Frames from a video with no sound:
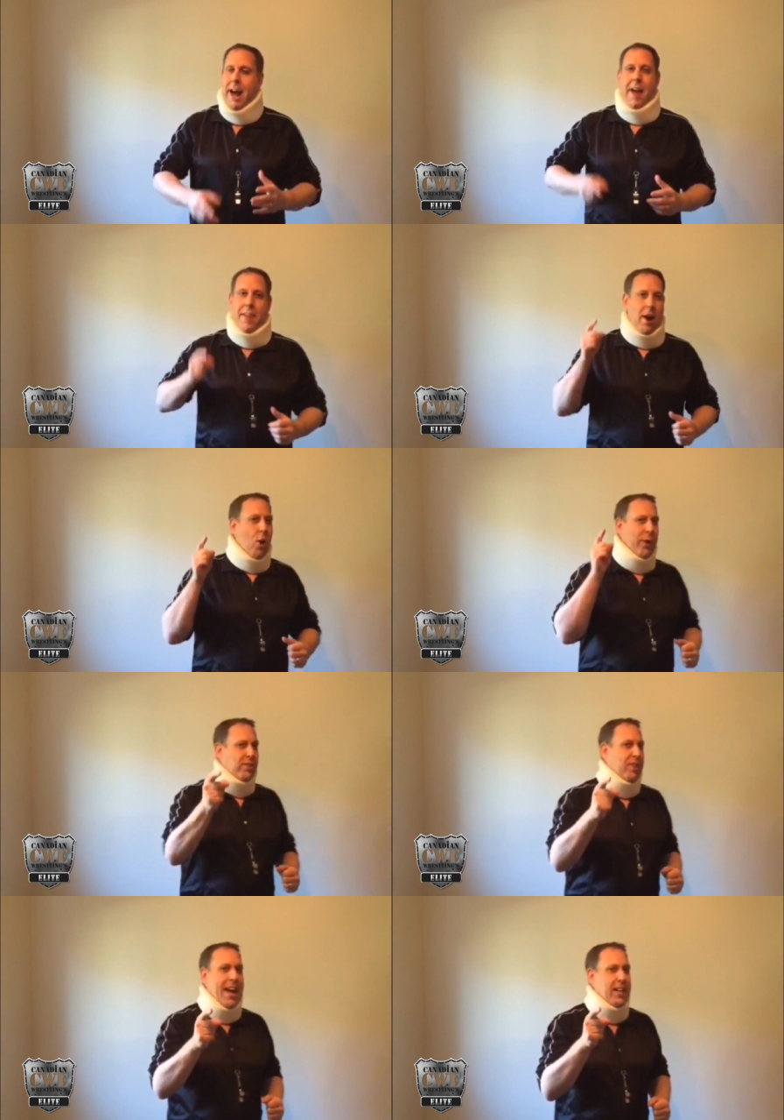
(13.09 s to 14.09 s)
And they
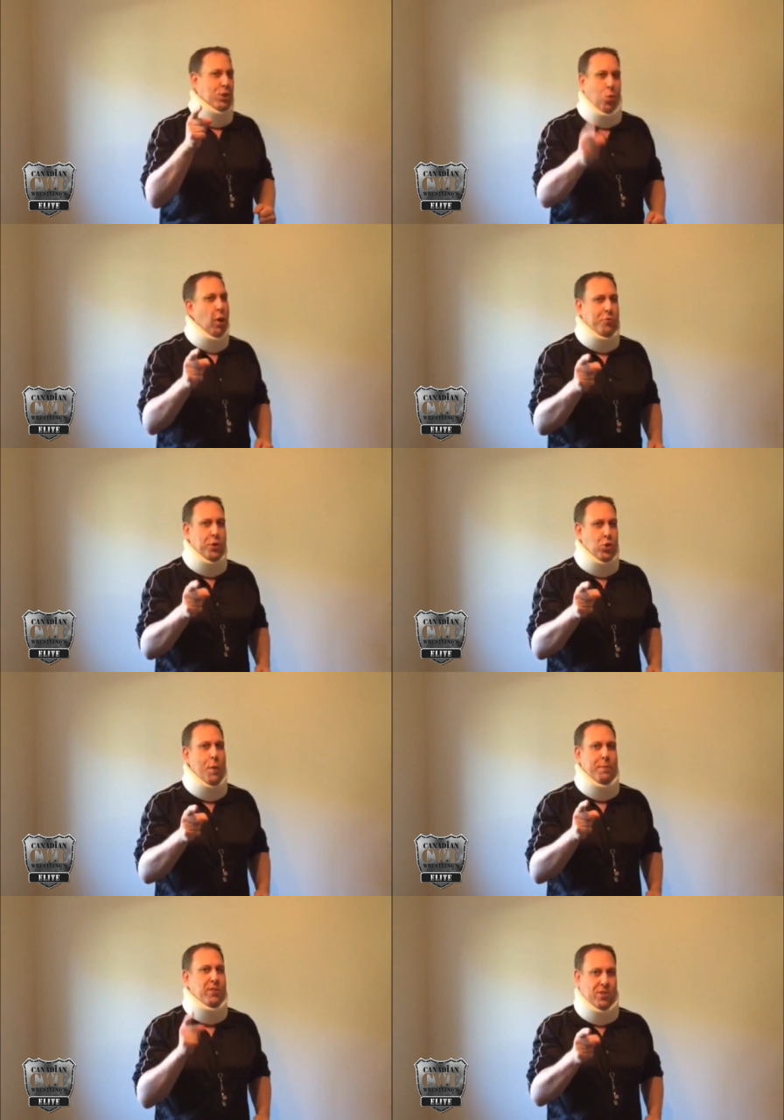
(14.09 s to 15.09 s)
always say it's worth the
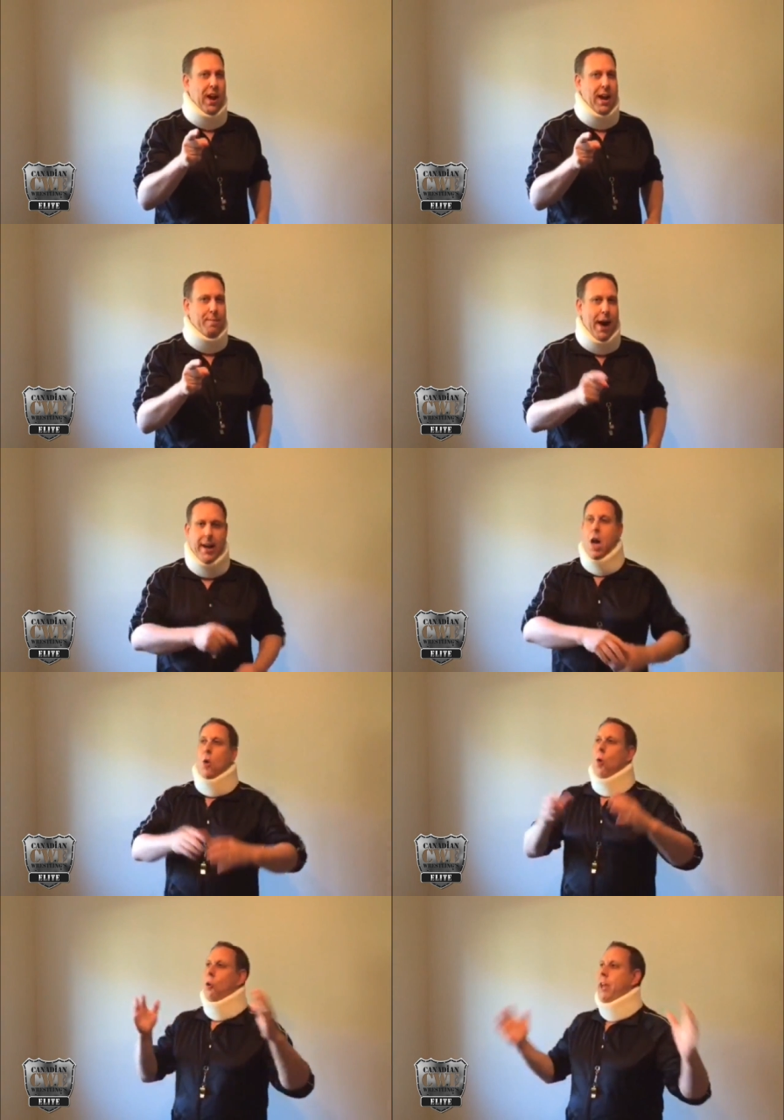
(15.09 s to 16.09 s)
trip to Steinbach.
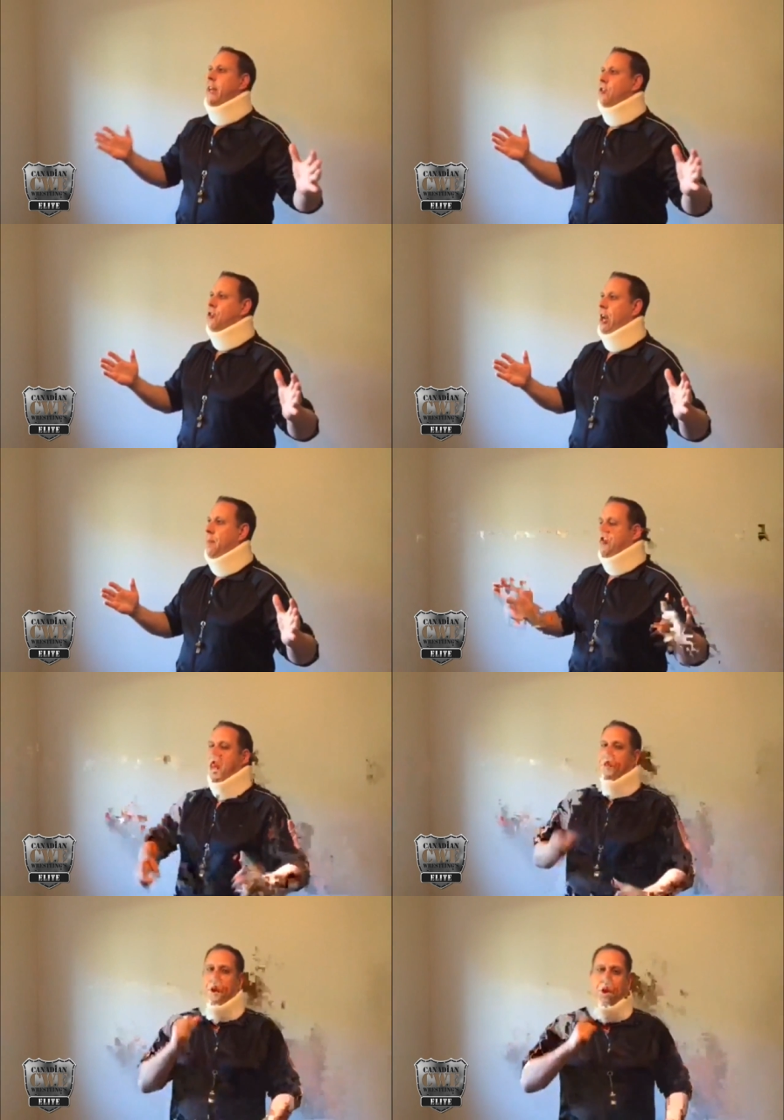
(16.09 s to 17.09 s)
Well, ladies and
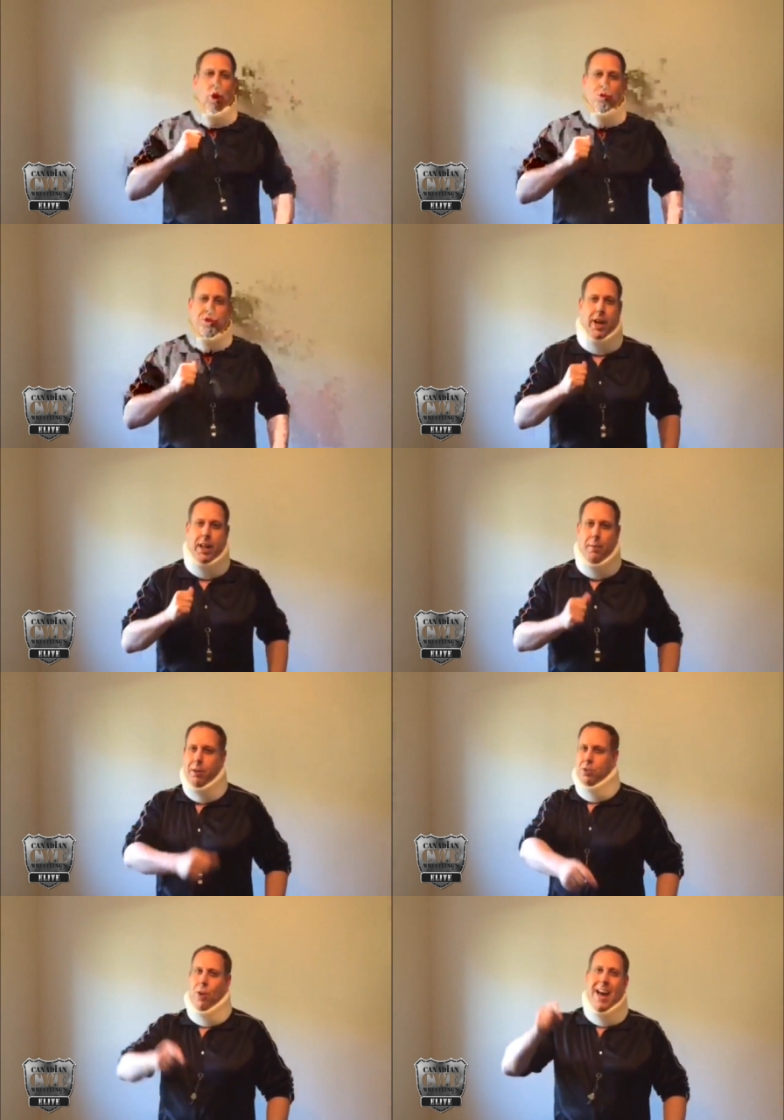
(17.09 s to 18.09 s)
gentlemen, the coach Kelly
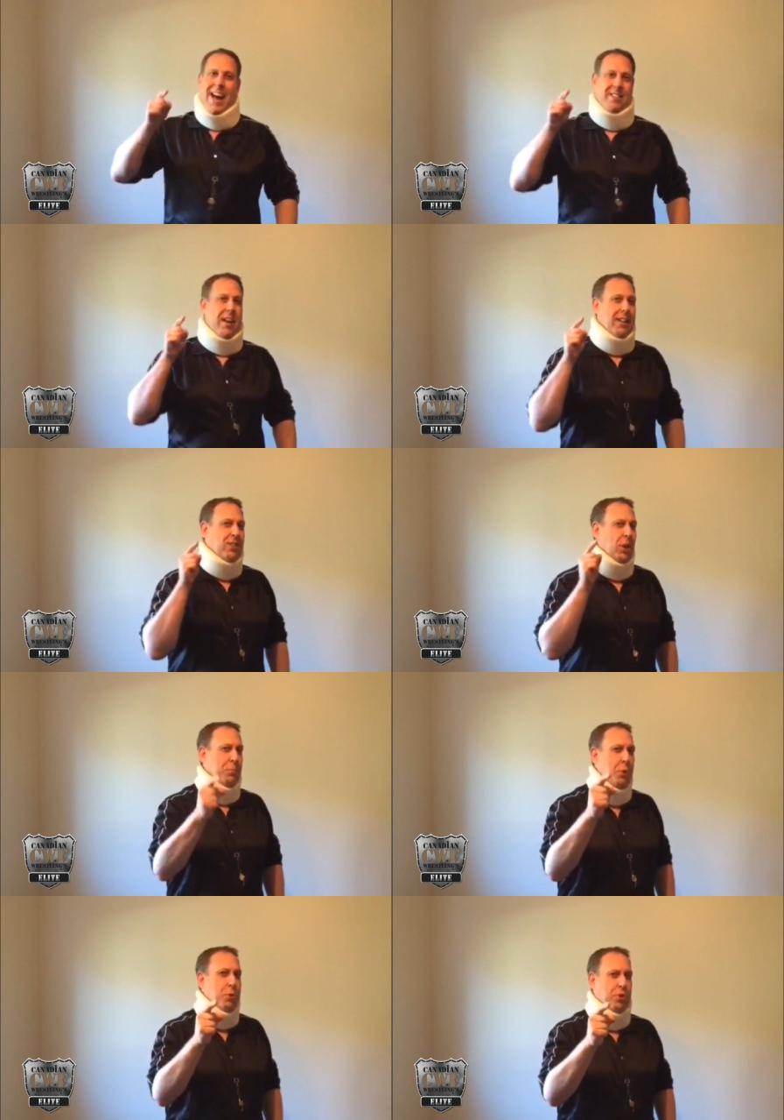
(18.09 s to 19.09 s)
Russell has got
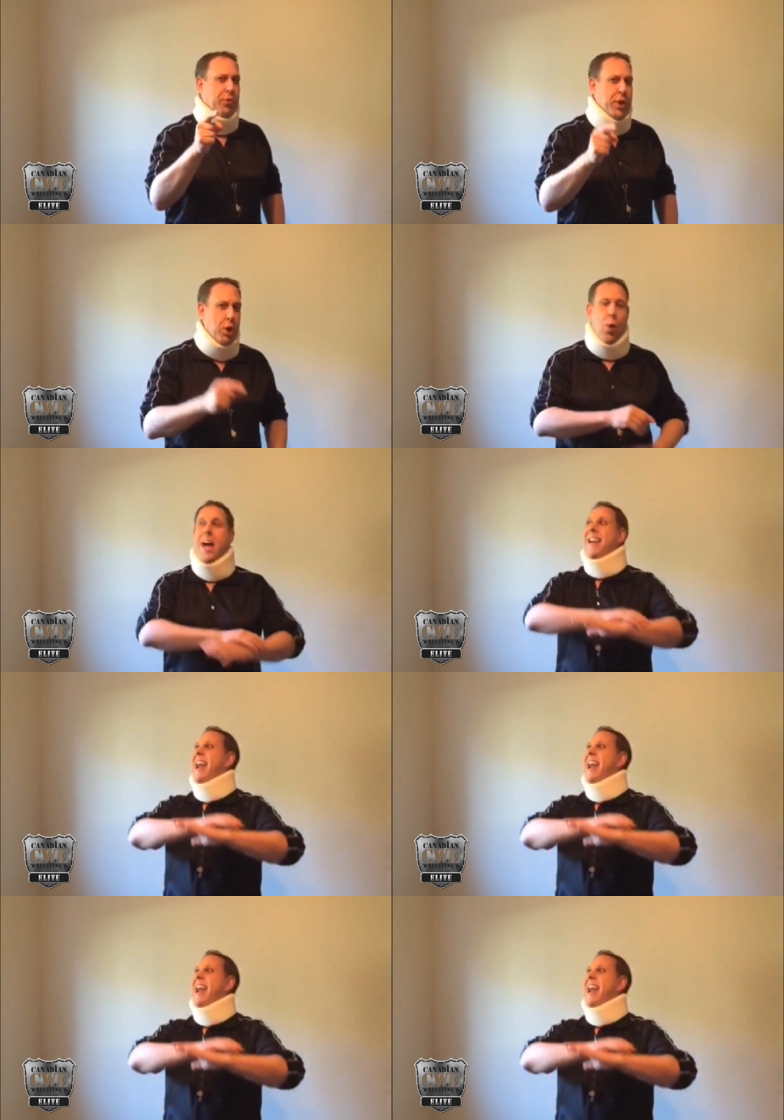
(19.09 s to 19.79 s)
some news for you.